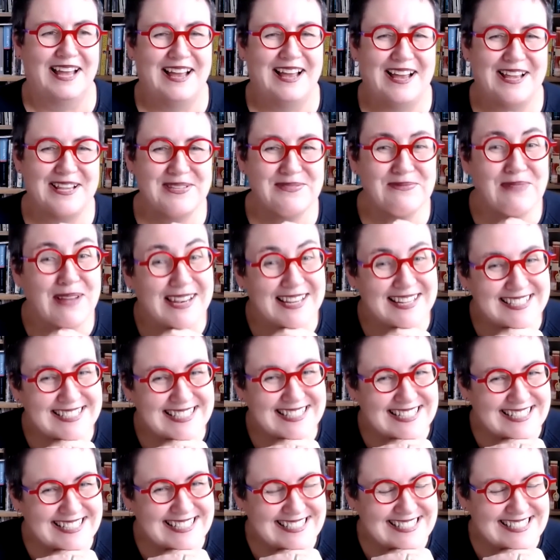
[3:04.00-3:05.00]
as well as
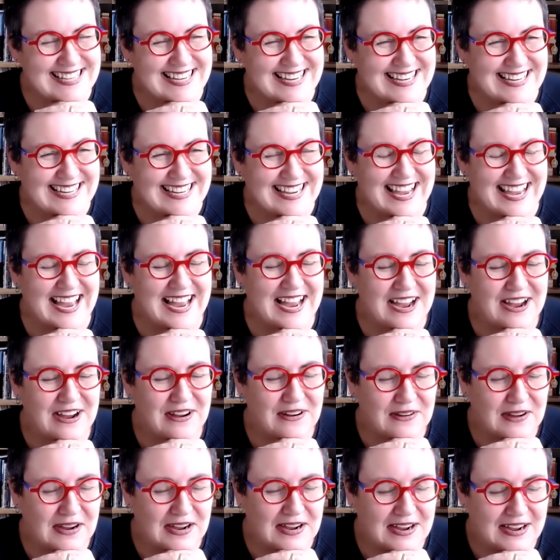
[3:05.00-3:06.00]
understanding
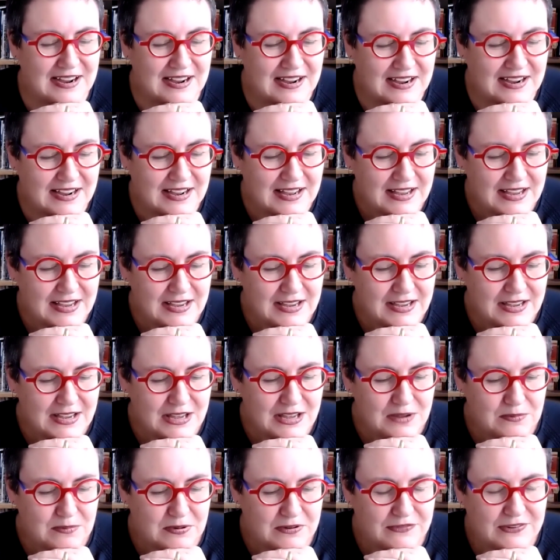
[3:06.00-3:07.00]
how
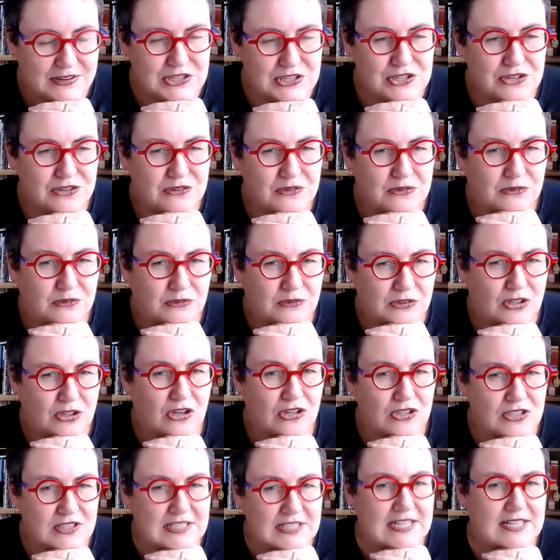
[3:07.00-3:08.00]
professional
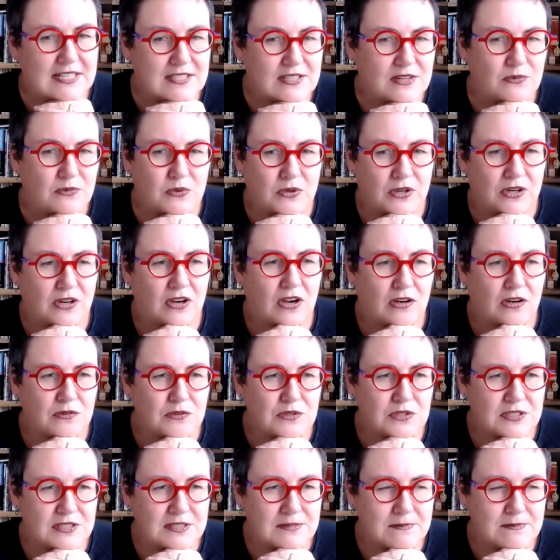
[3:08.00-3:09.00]
contexts and work
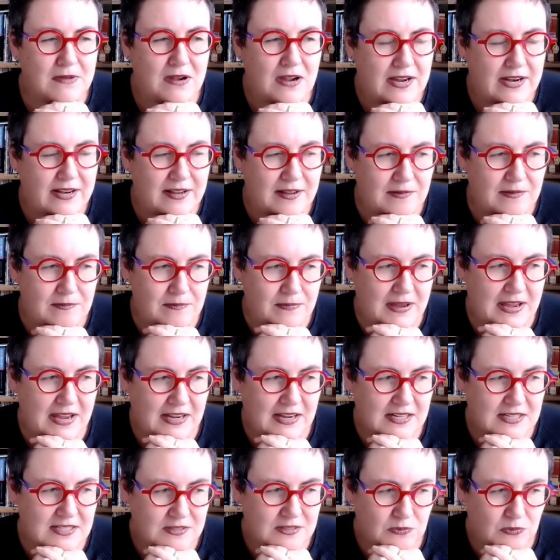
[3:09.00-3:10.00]
cultures might
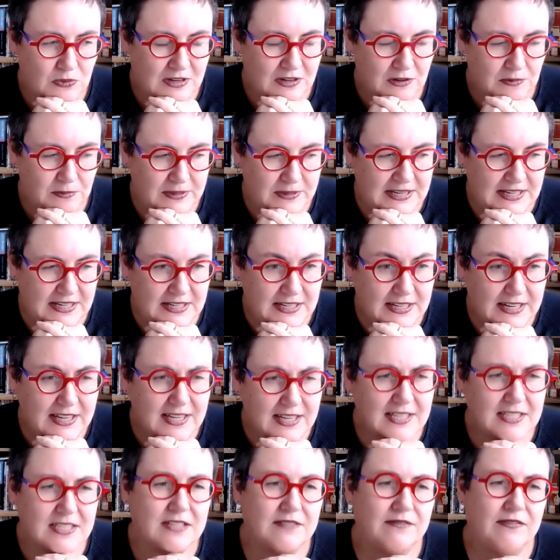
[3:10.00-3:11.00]
impact well-being
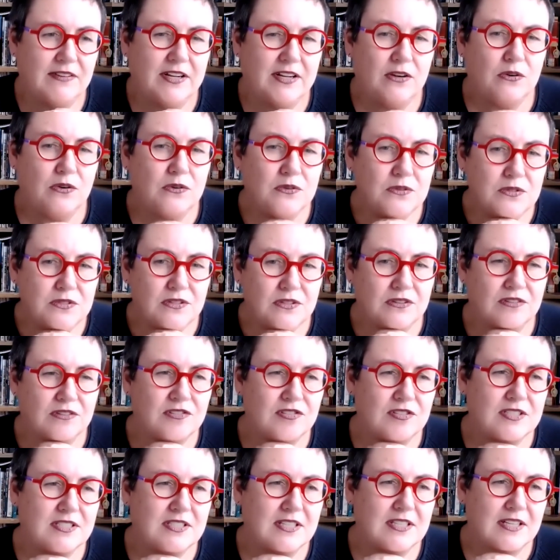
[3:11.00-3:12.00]
negatively, you're also
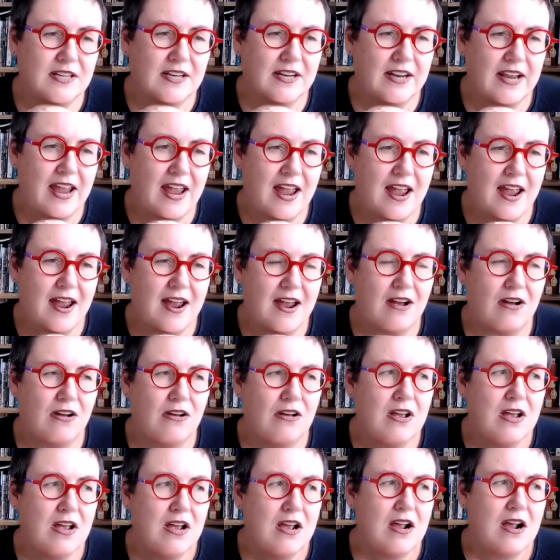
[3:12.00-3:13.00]
interested in how
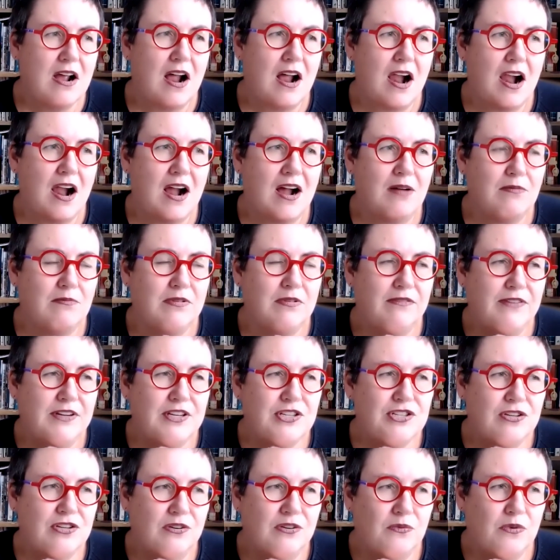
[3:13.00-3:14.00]

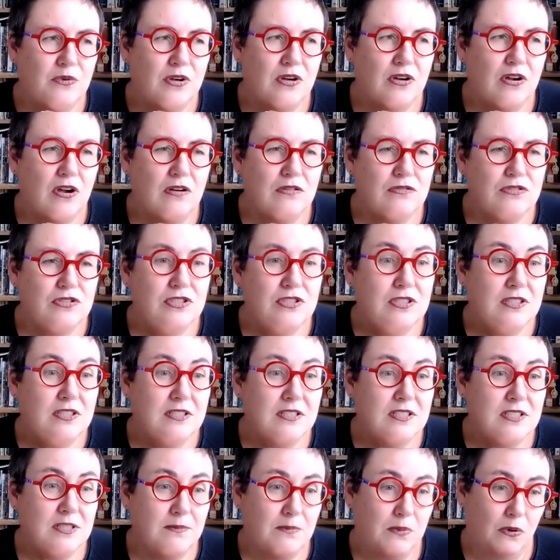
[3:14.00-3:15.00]
professional work cultures can
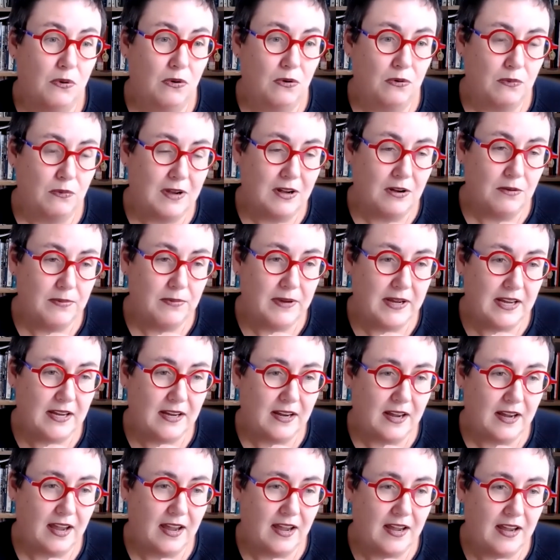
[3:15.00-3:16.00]
support well-being.
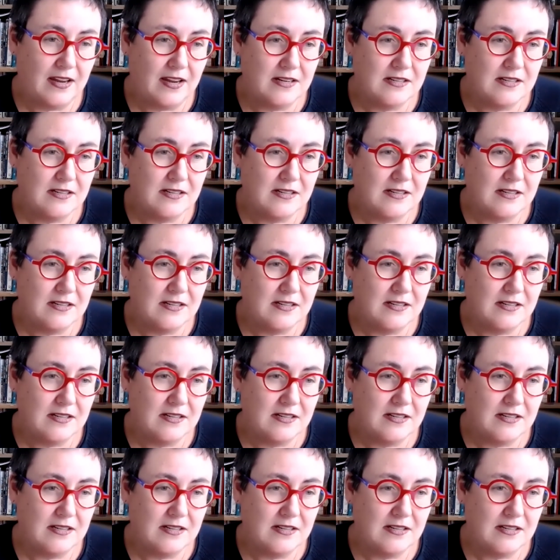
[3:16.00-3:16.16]
And